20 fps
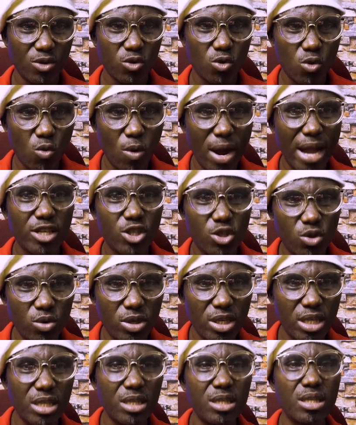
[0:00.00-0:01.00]
So why do
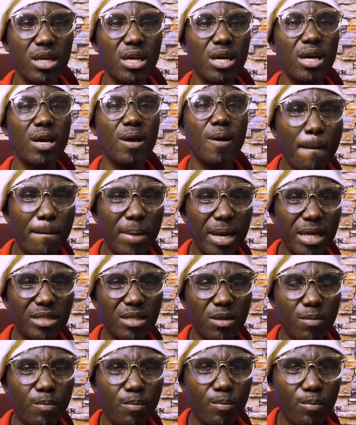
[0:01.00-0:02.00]
you need
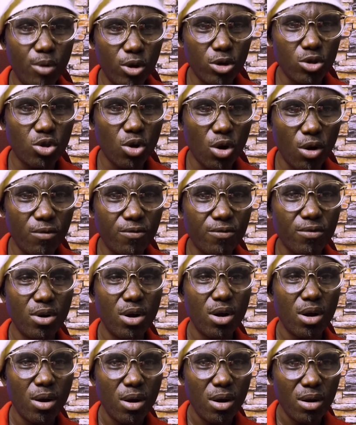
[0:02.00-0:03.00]
plenty bunch of
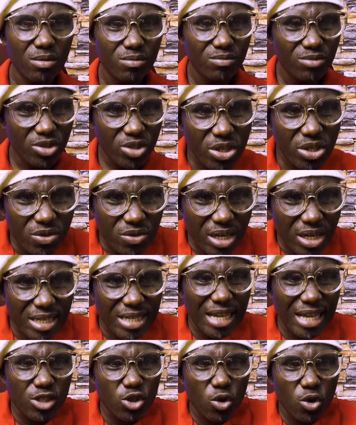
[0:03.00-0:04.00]

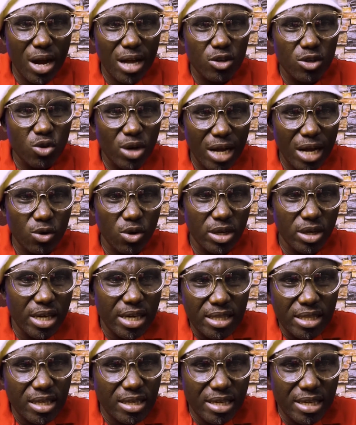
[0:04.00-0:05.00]
children that you cannot
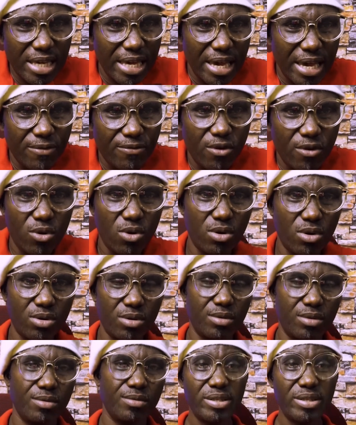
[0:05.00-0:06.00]
care for?
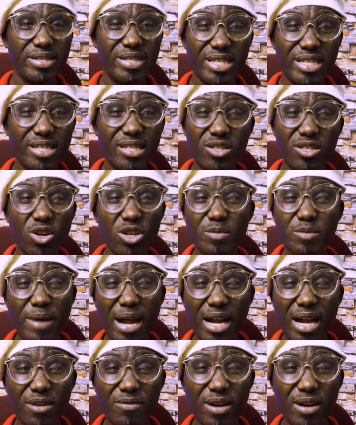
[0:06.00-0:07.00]
This is just
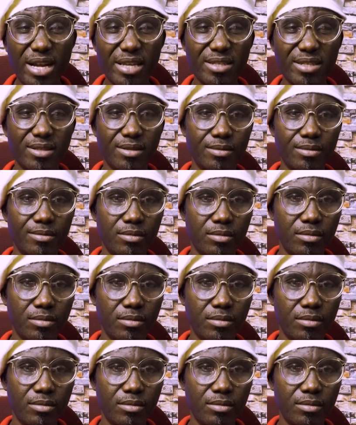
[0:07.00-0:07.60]
my advice.